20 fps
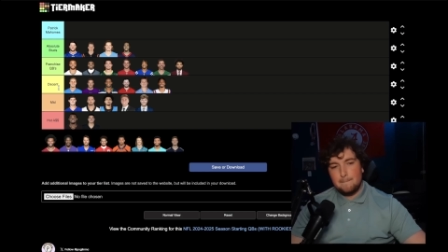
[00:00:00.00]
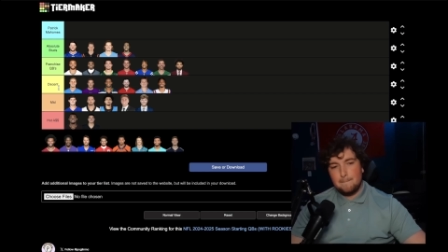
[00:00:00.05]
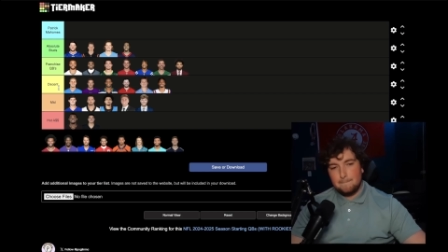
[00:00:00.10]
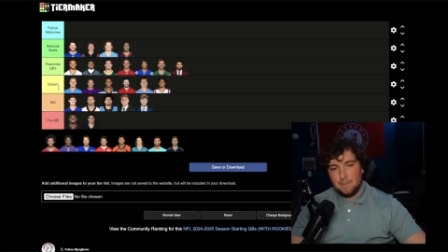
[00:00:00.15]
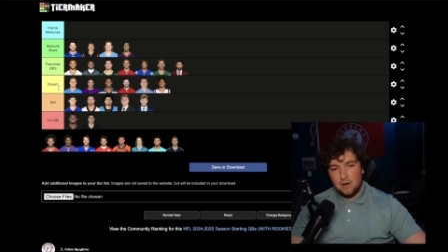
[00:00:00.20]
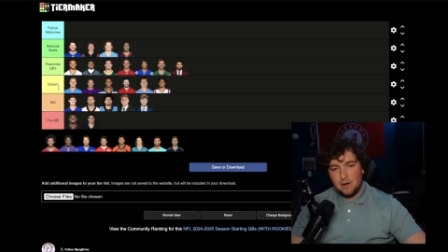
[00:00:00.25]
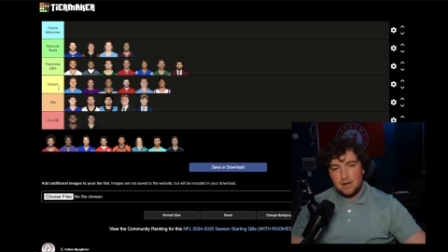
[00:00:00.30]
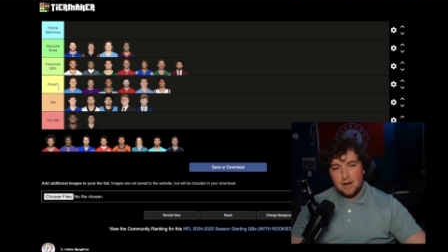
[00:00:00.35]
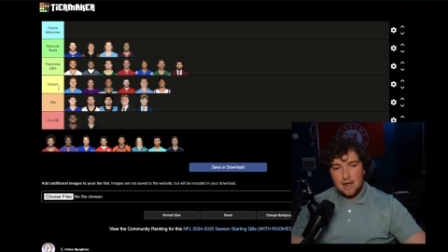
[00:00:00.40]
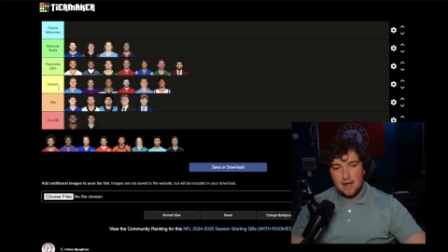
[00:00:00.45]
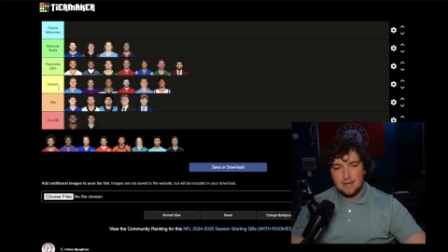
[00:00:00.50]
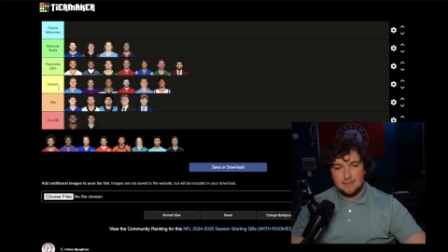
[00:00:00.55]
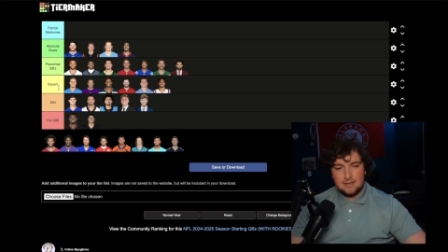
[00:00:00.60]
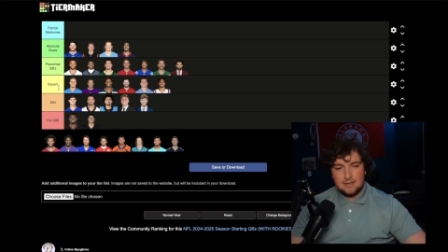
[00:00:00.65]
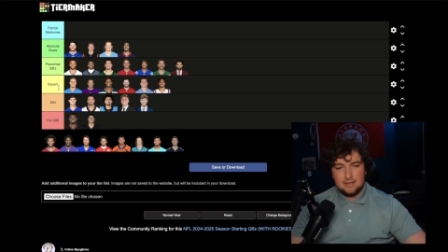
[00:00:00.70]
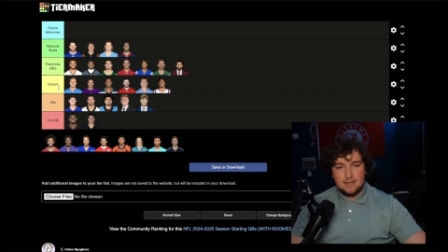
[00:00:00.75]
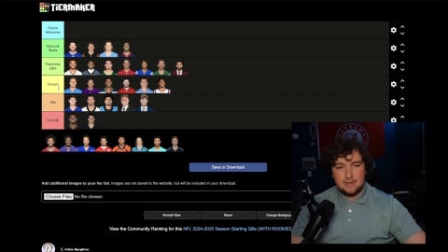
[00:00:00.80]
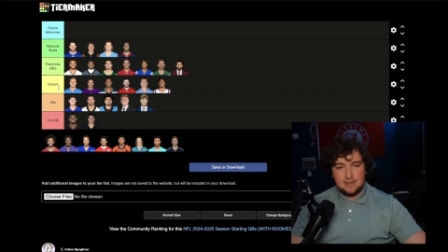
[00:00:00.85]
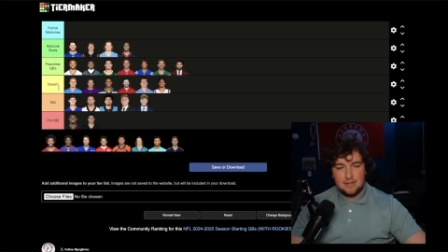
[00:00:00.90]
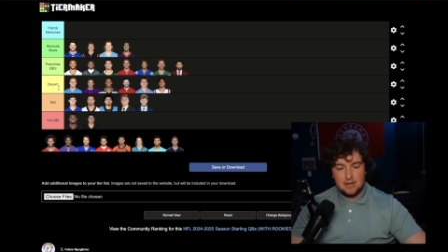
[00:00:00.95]
but I
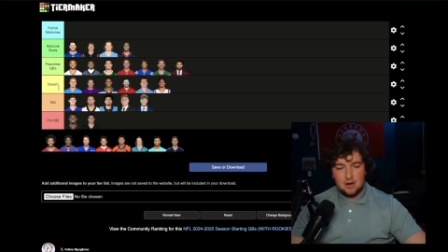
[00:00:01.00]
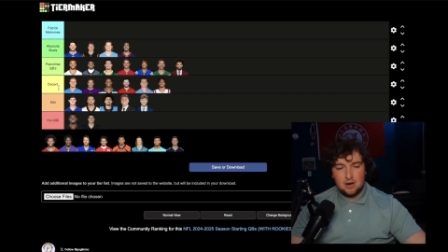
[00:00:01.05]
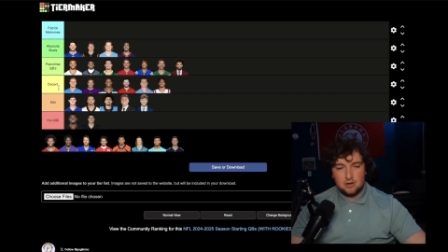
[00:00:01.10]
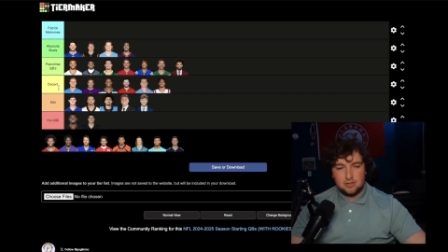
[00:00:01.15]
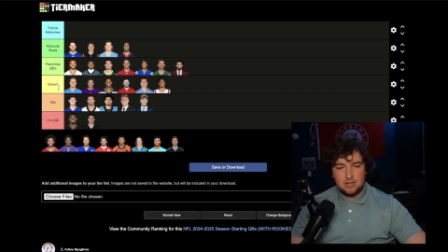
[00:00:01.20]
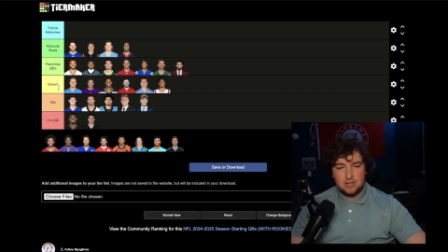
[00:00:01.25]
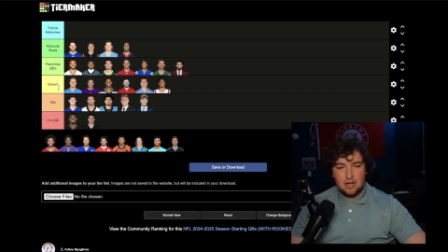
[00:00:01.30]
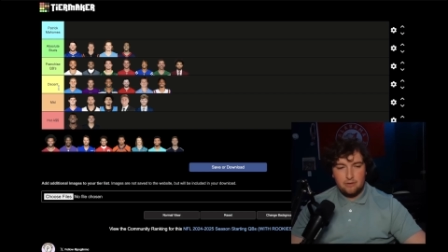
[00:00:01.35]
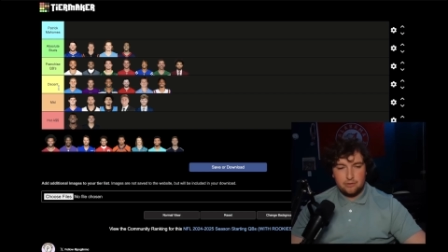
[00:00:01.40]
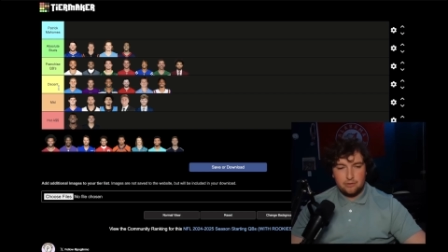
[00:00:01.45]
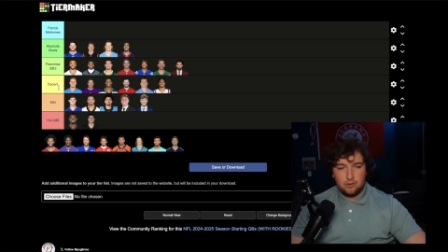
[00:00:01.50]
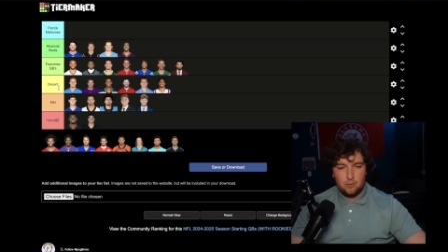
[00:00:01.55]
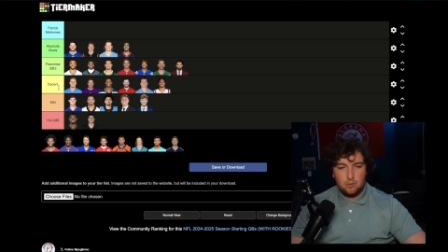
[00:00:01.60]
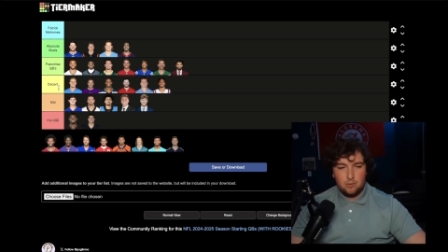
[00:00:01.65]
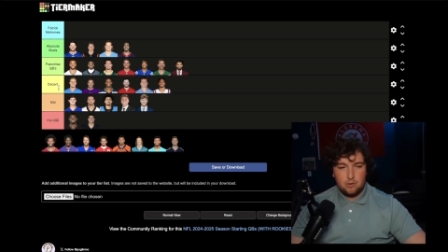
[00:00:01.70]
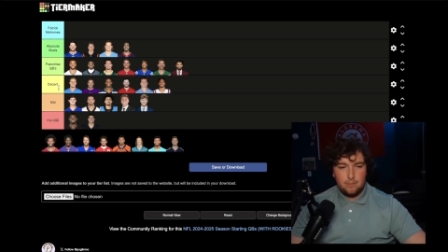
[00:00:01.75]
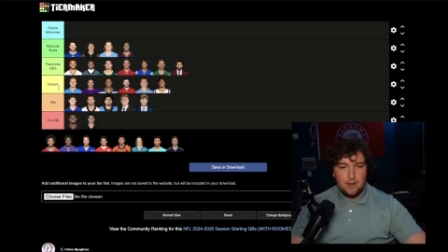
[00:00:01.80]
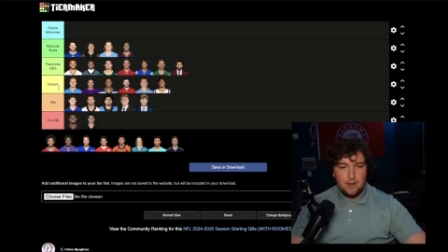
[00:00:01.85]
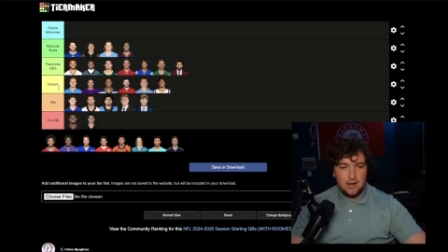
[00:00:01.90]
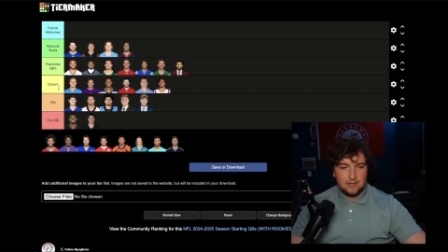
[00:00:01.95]
think that they are solid
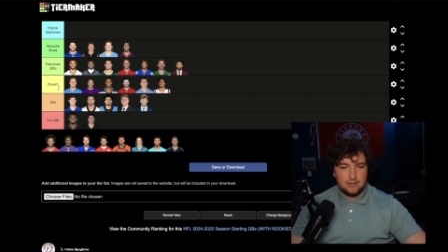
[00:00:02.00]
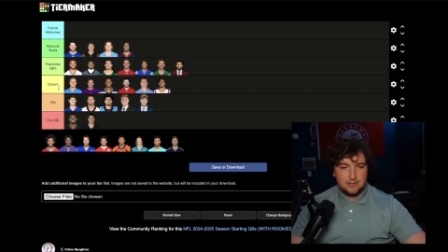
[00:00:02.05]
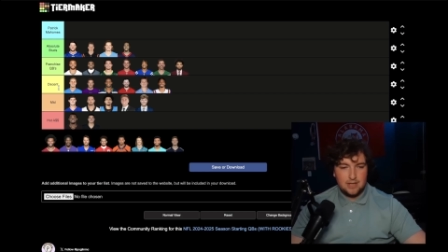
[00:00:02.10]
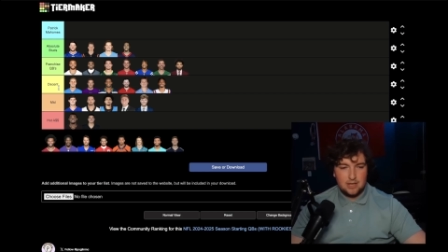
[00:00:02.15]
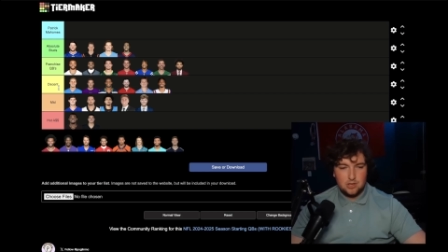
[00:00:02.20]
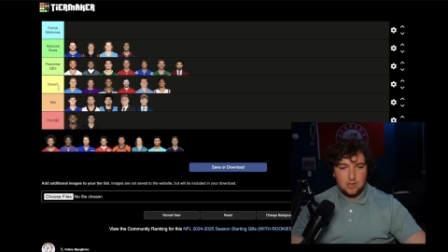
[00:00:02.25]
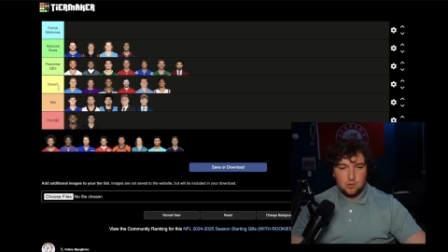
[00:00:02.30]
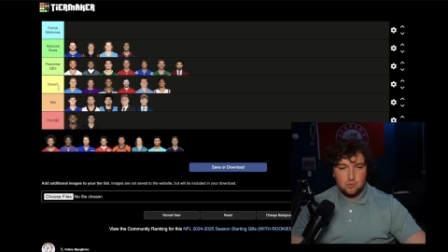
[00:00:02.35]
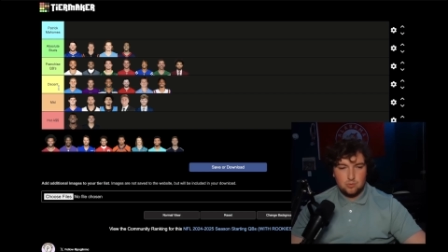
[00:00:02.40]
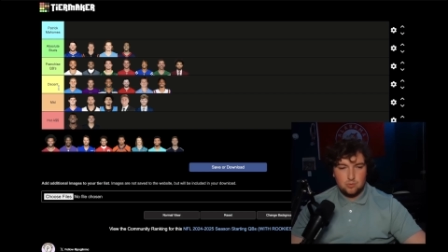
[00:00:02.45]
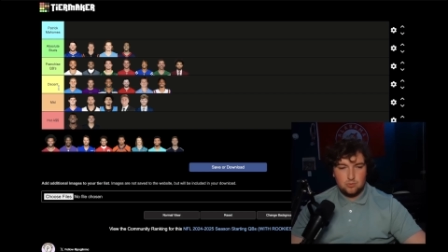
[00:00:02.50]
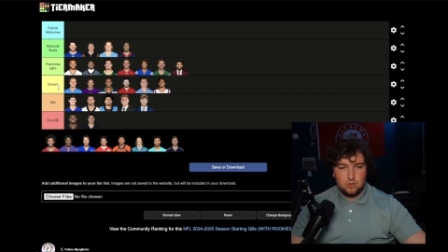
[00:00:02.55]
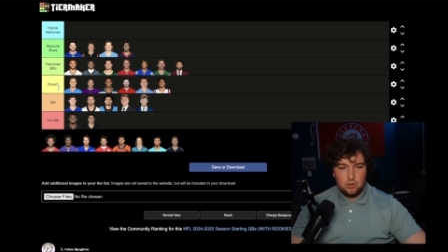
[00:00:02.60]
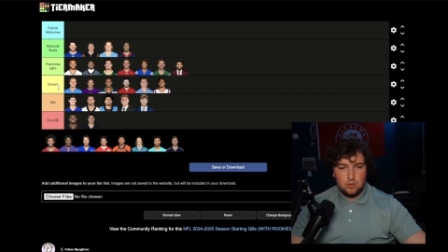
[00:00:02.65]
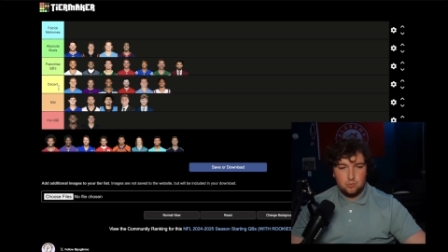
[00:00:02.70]
quarterbacks that you